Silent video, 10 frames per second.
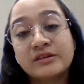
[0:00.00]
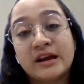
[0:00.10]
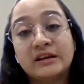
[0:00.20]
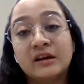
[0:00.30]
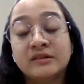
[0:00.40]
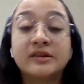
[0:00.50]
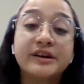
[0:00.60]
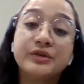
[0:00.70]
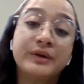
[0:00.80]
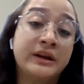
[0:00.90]
year, I
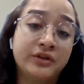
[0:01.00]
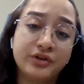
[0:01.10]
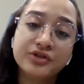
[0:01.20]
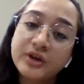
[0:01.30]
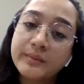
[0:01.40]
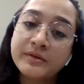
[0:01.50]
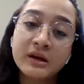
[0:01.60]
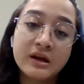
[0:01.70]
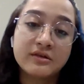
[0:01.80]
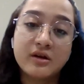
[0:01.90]
started doing
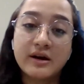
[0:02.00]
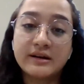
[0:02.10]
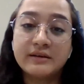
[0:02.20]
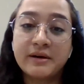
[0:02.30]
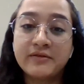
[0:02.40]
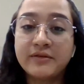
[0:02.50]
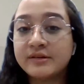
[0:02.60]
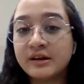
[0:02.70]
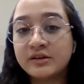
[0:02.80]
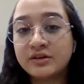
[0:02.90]
internships. So I did my
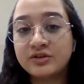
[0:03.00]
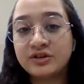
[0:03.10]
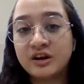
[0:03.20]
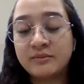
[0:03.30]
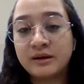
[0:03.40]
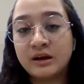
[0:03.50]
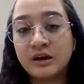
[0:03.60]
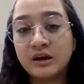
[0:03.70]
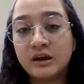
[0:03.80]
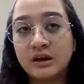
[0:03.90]
first internship
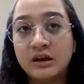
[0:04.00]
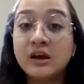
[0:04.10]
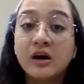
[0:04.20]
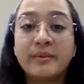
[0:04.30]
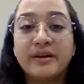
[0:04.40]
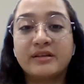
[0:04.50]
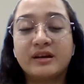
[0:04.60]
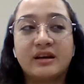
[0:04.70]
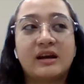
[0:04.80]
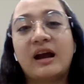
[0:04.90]
in
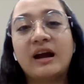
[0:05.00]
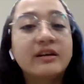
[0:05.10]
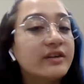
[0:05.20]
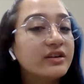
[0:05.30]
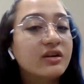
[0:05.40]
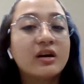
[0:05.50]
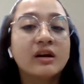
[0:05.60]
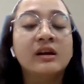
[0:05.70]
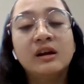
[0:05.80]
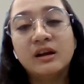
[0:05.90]
e-commerce and kind of
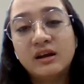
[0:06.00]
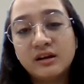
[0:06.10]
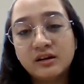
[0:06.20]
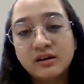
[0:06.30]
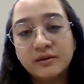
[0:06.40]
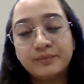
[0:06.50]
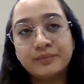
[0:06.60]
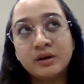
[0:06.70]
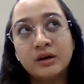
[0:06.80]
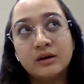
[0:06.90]
HR in
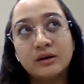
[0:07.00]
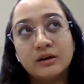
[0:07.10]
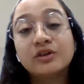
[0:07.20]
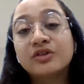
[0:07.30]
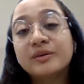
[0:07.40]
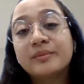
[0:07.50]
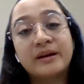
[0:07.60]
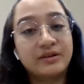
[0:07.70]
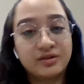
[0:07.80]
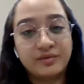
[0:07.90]
a
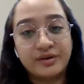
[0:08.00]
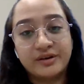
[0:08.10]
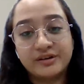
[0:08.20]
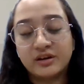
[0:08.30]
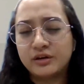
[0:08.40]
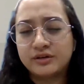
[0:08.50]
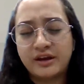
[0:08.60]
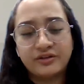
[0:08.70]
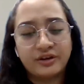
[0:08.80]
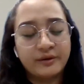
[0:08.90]
luxury brand distributor. It's
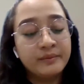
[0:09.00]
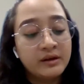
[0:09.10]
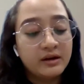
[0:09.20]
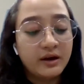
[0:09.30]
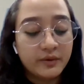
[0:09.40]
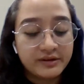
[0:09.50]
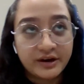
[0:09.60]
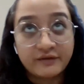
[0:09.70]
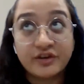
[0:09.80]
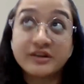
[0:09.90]
called Luxasia. I
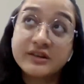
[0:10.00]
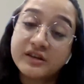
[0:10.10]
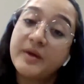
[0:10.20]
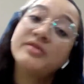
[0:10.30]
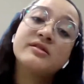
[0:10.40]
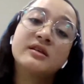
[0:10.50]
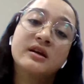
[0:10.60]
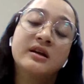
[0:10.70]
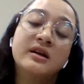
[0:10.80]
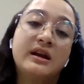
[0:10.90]
was there for 6
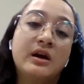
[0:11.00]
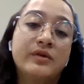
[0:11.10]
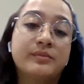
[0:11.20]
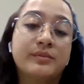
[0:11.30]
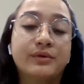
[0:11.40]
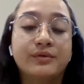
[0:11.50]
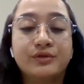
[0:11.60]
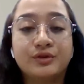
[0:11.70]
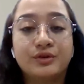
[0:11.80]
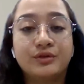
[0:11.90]
months, and then I was
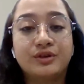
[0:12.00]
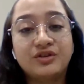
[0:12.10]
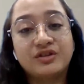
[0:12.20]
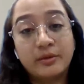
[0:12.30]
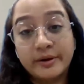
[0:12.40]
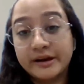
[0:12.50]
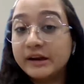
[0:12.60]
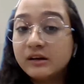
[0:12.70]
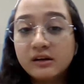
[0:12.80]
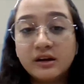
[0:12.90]
moved to digital
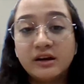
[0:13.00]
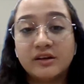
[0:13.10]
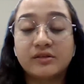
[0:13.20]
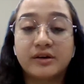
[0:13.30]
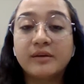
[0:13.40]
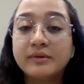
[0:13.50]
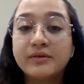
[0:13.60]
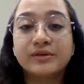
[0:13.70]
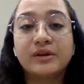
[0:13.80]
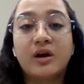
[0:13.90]
marketing in a
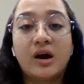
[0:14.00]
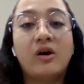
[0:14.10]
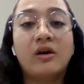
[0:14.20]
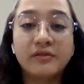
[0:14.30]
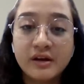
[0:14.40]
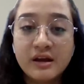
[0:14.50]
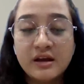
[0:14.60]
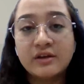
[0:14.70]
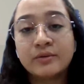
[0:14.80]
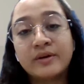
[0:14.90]
startup. It was called Alcohol.
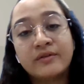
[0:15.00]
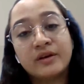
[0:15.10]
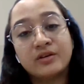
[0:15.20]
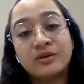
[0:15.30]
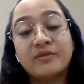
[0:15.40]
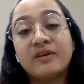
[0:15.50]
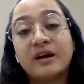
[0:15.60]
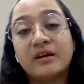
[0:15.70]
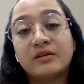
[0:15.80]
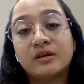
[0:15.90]
It's one of the
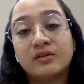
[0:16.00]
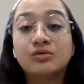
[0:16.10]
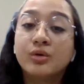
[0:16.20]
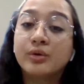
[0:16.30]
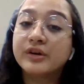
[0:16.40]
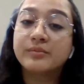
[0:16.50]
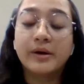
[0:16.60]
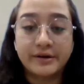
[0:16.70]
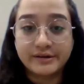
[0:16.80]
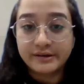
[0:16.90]
Shopify
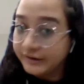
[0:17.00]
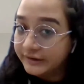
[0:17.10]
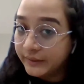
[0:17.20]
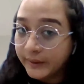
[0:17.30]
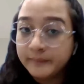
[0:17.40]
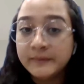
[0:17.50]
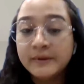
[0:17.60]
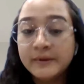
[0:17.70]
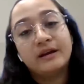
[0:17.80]
stores partners here in Taiwan.